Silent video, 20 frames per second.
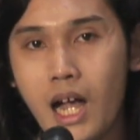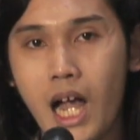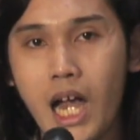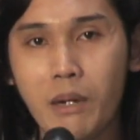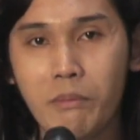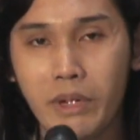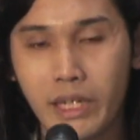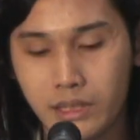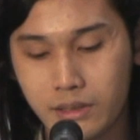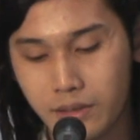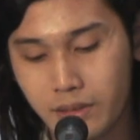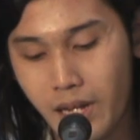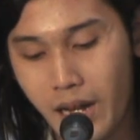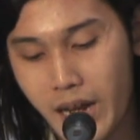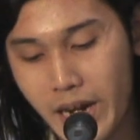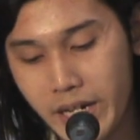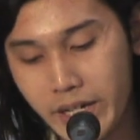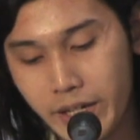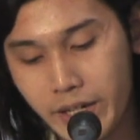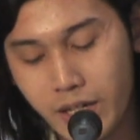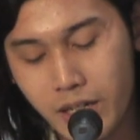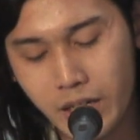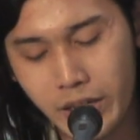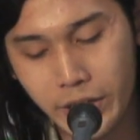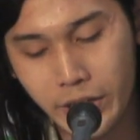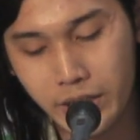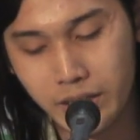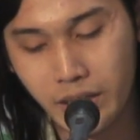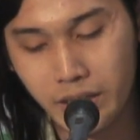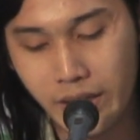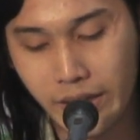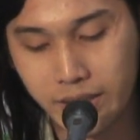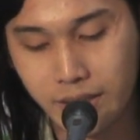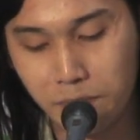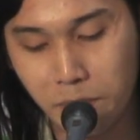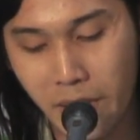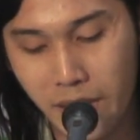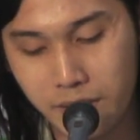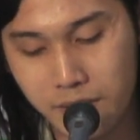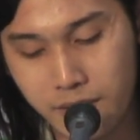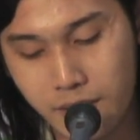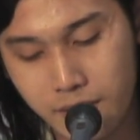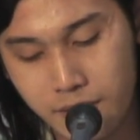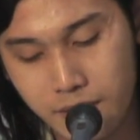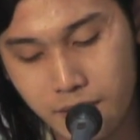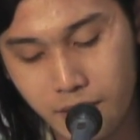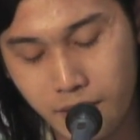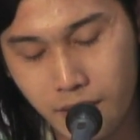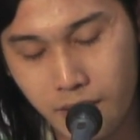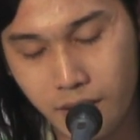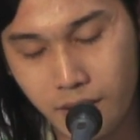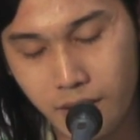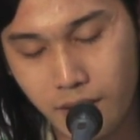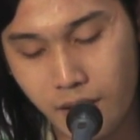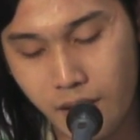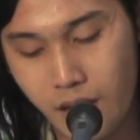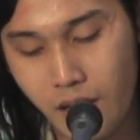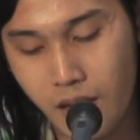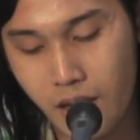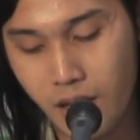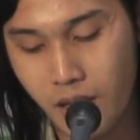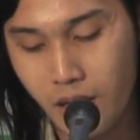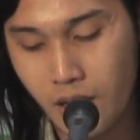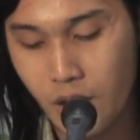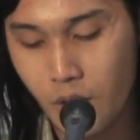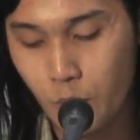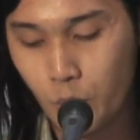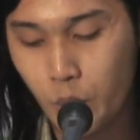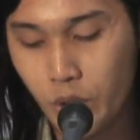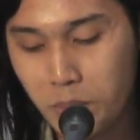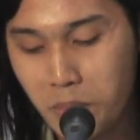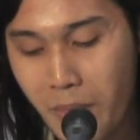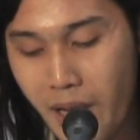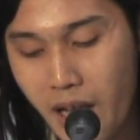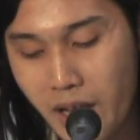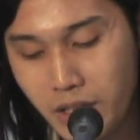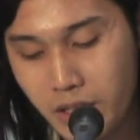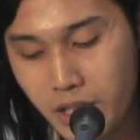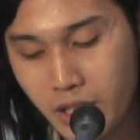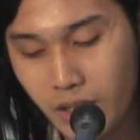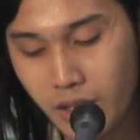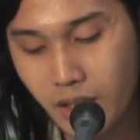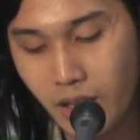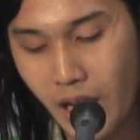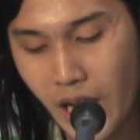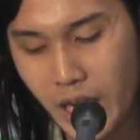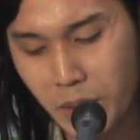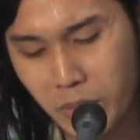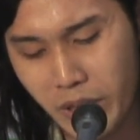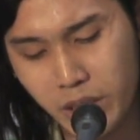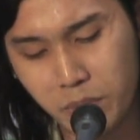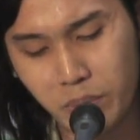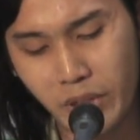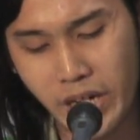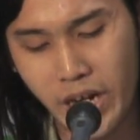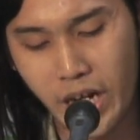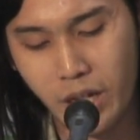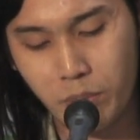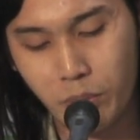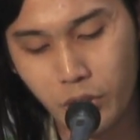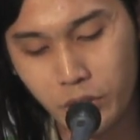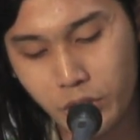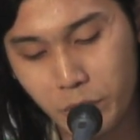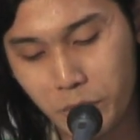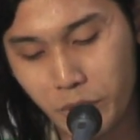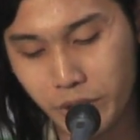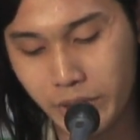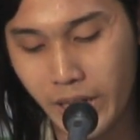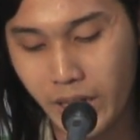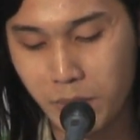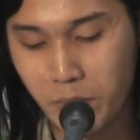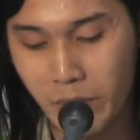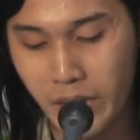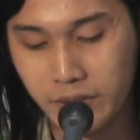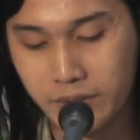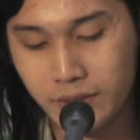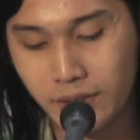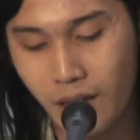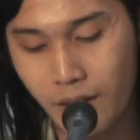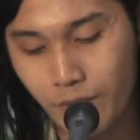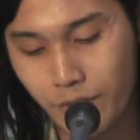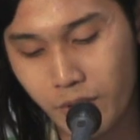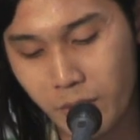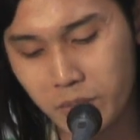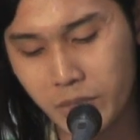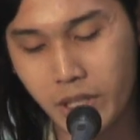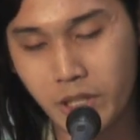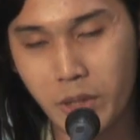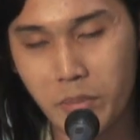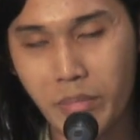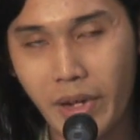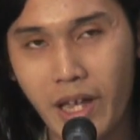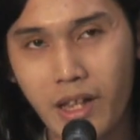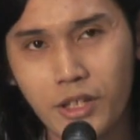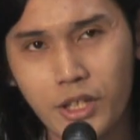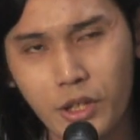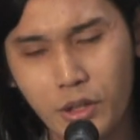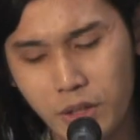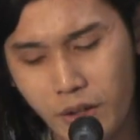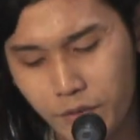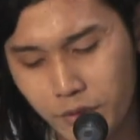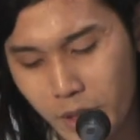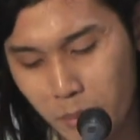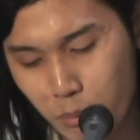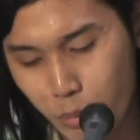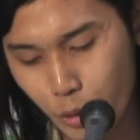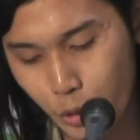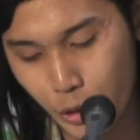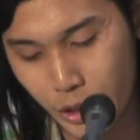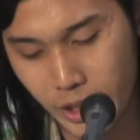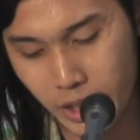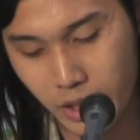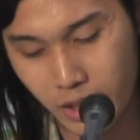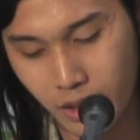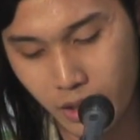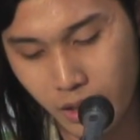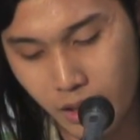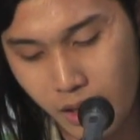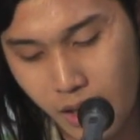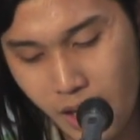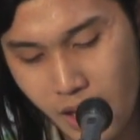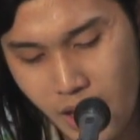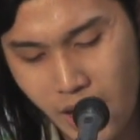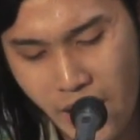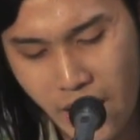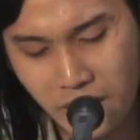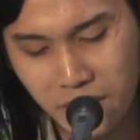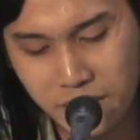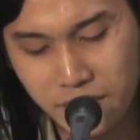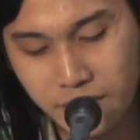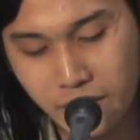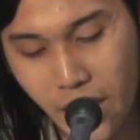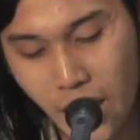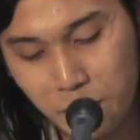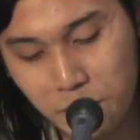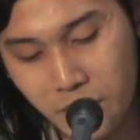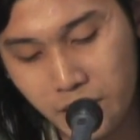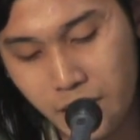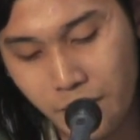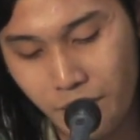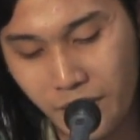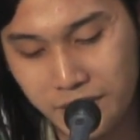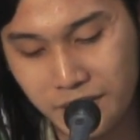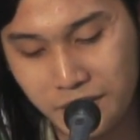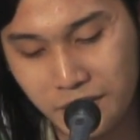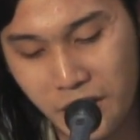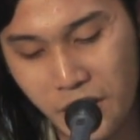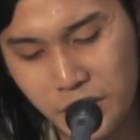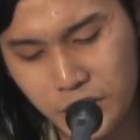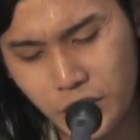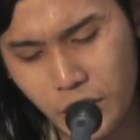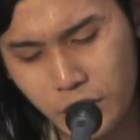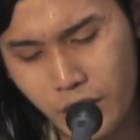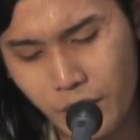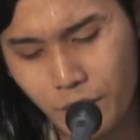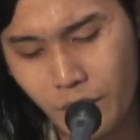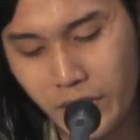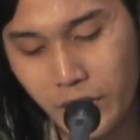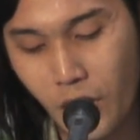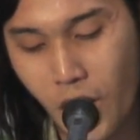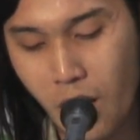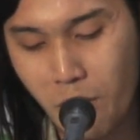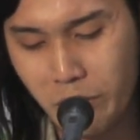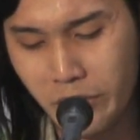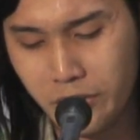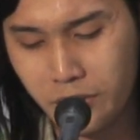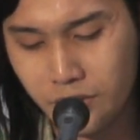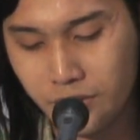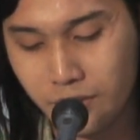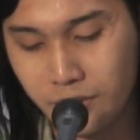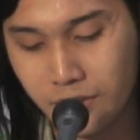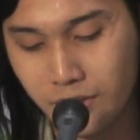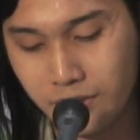I might die earlier than expected. With money, I might be able to protect myself from the rebellion of the poor and escape the devastation of an ominous